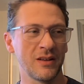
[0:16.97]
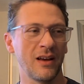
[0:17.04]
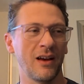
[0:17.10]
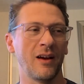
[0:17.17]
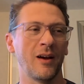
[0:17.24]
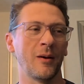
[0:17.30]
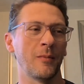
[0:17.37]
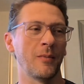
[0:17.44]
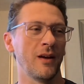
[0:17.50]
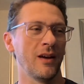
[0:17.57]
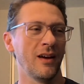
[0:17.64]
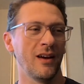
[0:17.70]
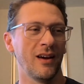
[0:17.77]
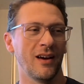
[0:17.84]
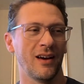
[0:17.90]

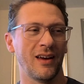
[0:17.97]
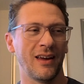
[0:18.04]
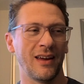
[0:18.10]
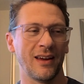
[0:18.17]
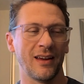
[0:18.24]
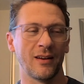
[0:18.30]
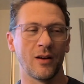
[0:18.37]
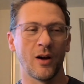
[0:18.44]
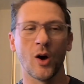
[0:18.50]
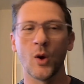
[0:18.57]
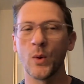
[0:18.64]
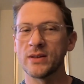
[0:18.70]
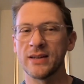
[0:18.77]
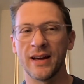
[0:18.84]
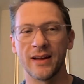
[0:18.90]
and
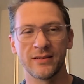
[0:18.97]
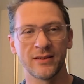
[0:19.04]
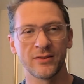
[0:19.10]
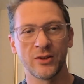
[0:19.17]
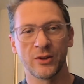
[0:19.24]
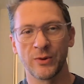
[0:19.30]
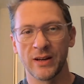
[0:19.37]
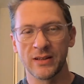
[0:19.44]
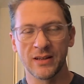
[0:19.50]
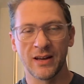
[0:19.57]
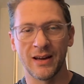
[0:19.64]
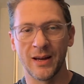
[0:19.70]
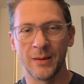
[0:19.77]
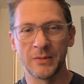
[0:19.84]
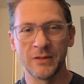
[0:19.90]
always had such a great
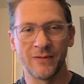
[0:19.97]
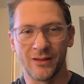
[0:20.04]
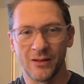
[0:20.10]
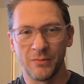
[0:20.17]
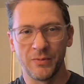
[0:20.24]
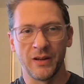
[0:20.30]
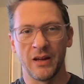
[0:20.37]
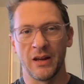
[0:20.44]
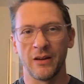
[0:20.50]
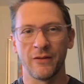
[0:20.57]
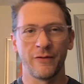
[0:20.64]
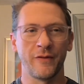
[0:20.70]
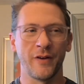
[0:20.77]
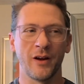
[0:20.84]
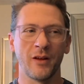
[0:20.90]
time developing
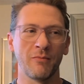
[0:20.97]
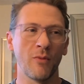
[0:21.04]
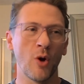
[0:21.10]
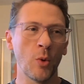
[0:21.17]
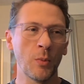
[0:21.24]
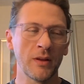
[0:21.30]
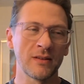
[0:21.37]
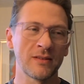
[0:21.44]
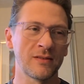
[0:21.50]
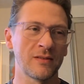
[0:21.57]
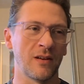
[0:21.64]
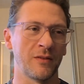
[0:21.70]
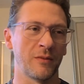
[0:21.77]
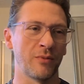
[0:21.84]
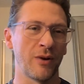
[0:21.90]
fun moments
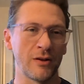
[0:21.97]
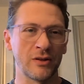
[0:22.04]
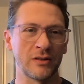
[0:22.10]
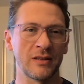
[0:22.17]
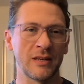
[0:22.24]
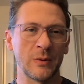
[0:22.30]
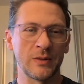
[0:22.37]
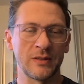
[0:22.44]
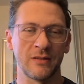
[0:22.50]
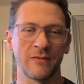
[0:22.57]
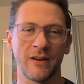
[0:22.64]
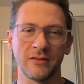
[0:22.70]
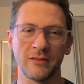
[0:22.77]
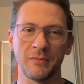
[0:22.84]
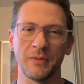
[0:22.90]
on the projects he was
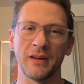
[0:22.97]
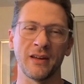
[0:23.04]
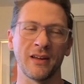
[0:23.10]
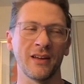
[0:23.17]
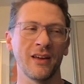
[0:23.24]
developing,